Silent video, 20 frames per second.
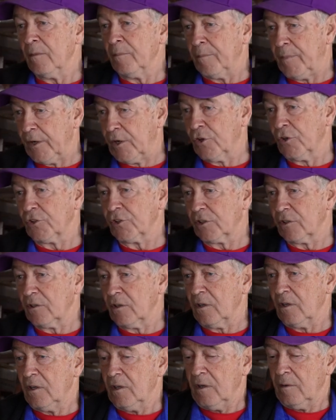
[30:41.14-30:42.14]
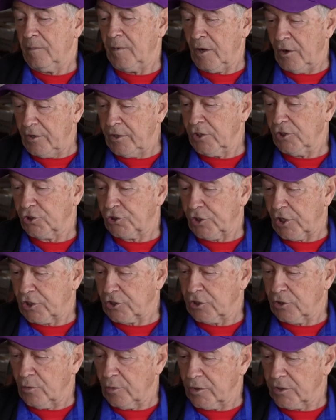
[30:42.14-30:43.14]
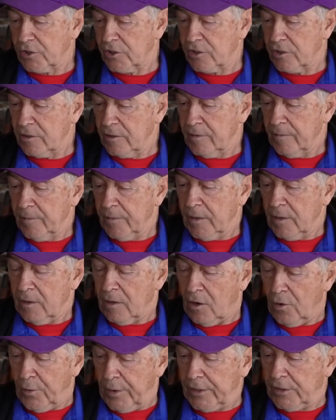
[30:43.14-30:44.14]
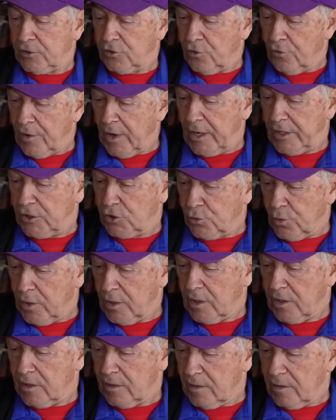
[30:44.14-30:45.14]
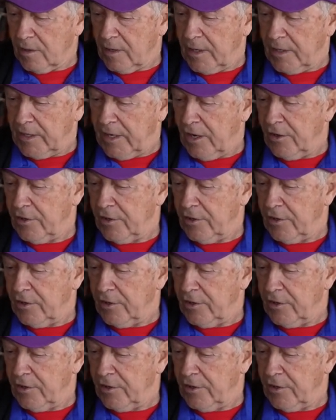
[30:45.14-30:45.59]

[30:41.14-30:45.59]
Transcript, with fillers: because my only instruction was, I went to ride his work and he